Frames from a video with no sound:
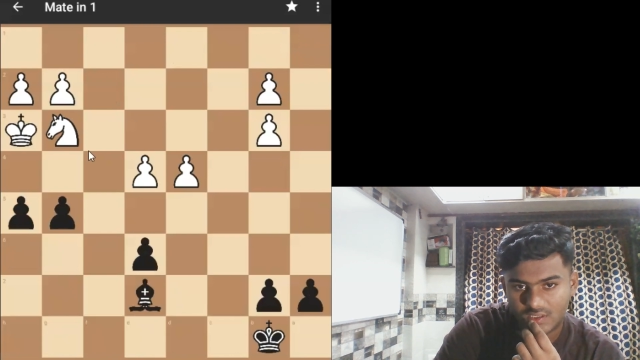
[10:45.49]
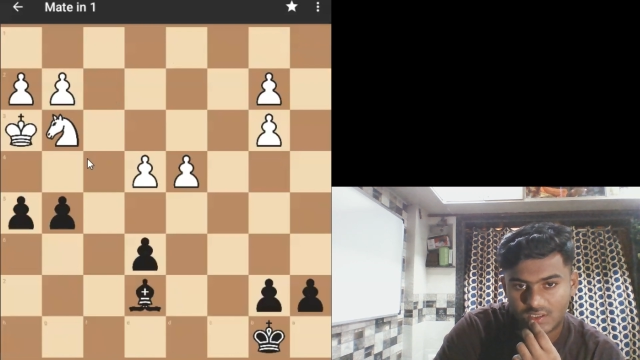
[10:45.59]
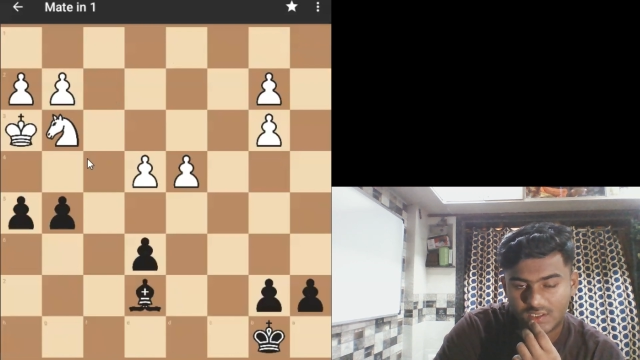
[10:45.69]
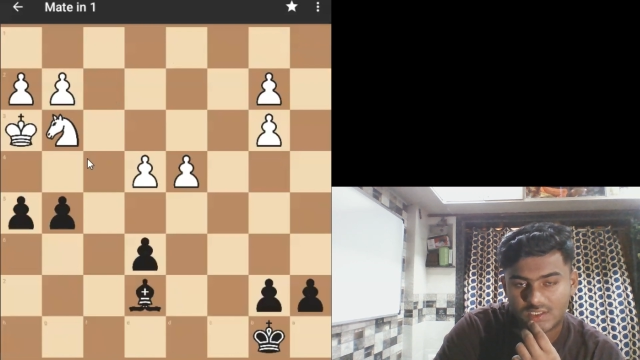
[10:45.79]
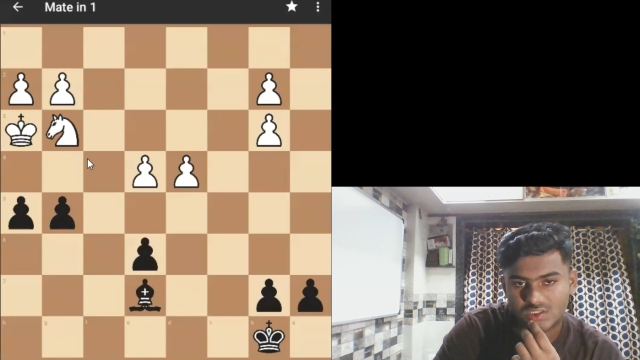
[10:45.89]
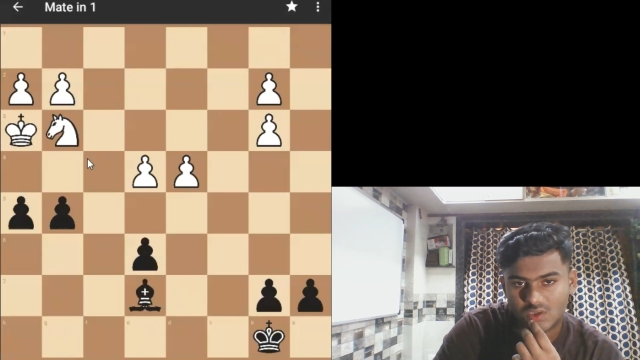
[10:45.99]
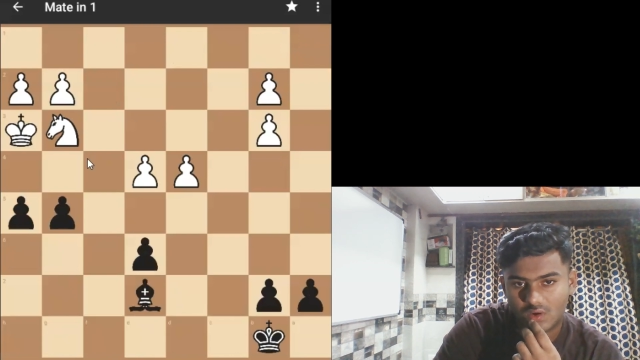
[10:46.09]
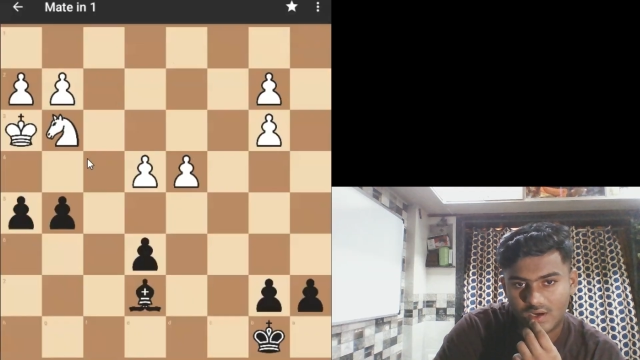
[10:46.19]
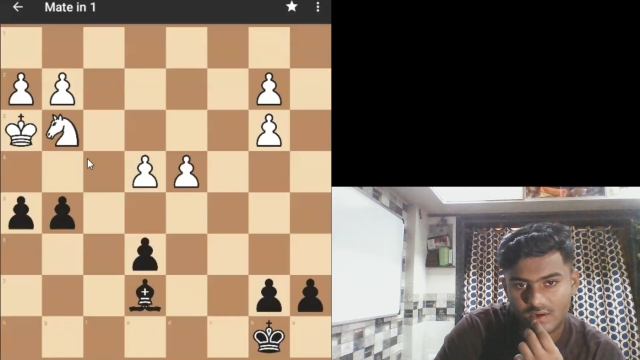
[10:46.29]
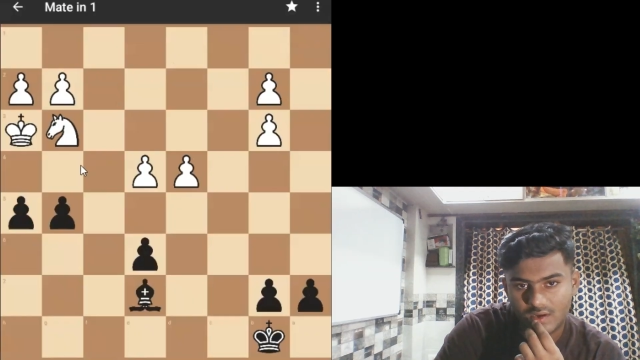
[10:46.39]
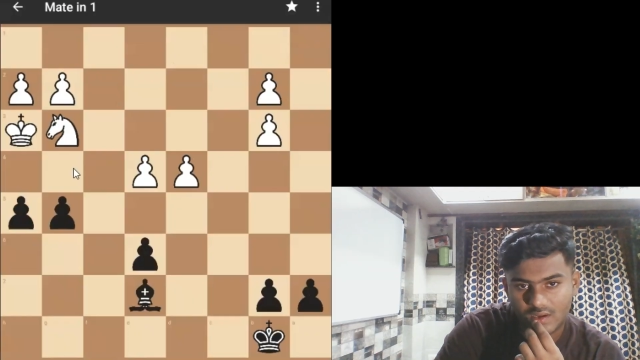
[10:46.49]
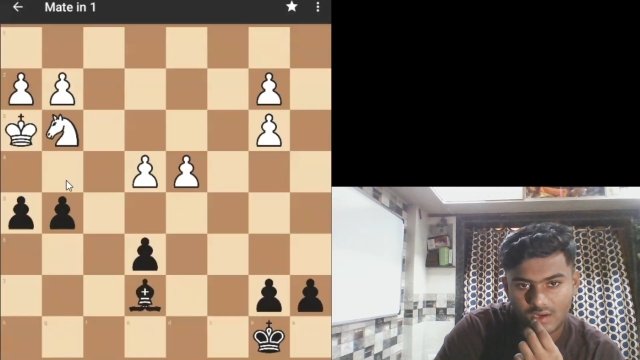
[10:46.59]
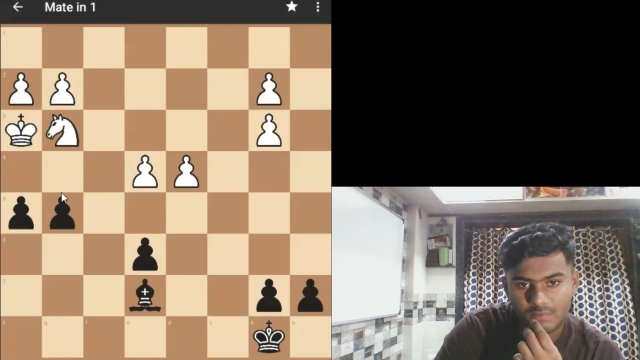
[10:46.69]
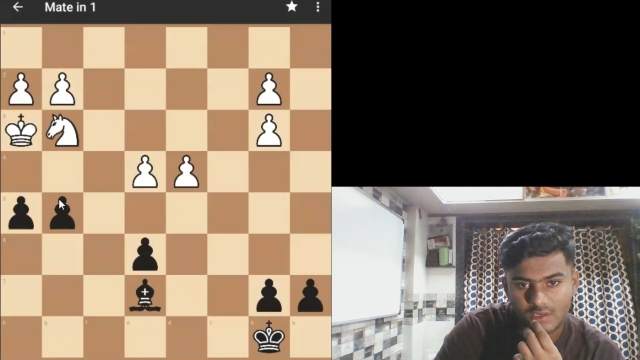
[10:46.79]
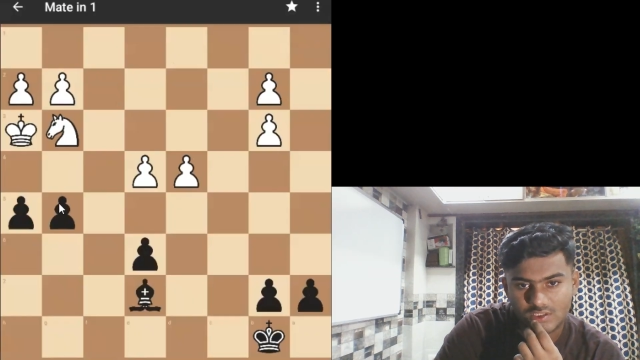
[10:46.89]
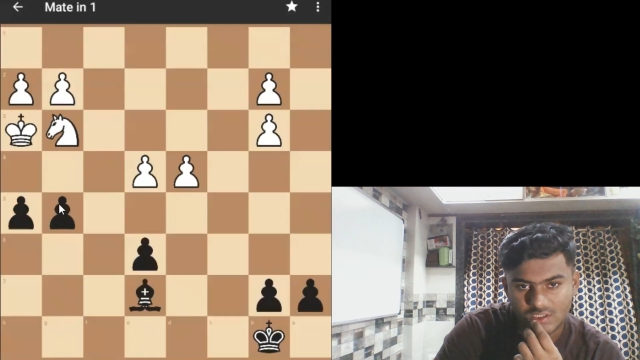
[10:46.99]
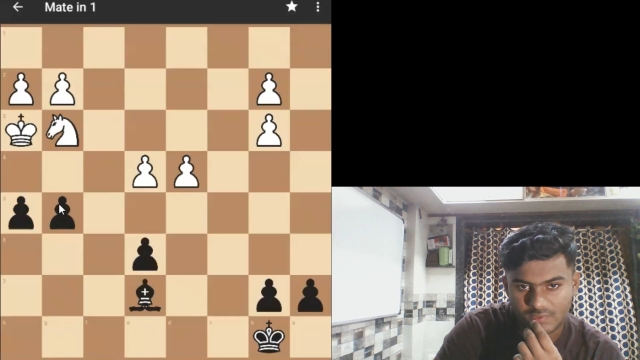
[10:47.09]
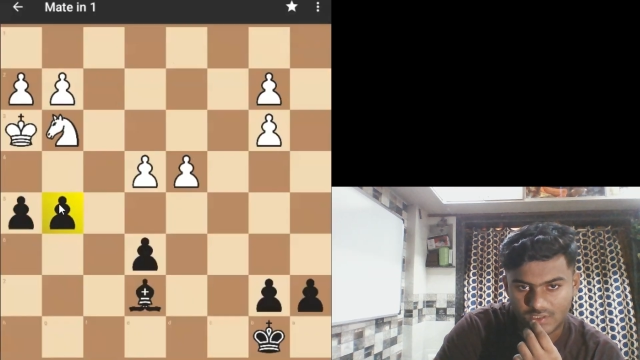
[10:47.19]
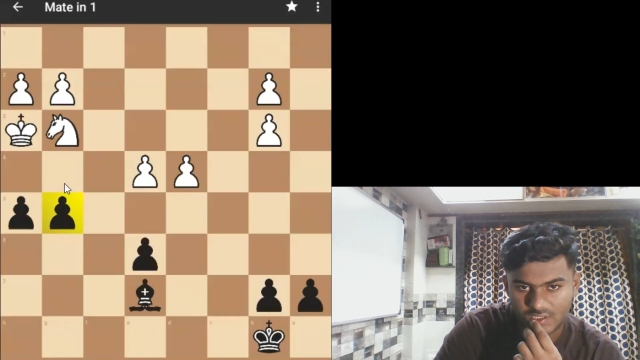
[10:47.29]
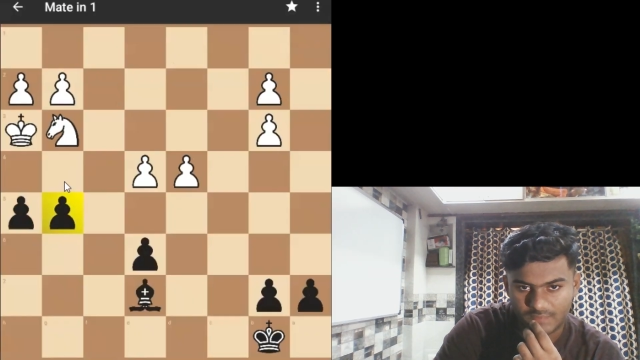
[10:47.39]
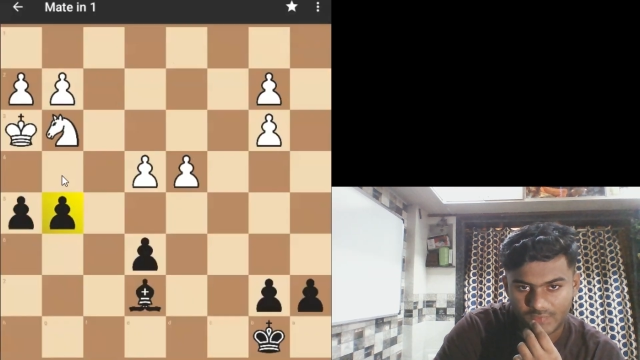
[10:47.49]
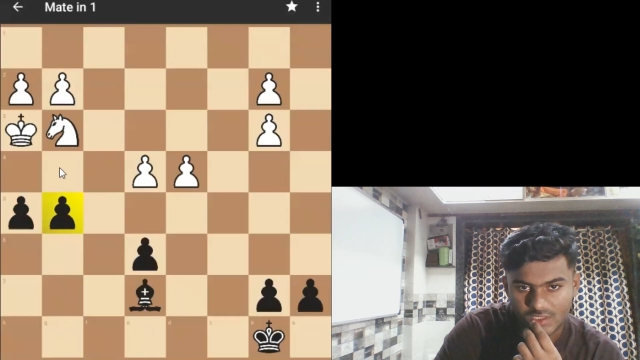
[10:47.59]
Yeah, it's called an Arabian checkmate. Yeah.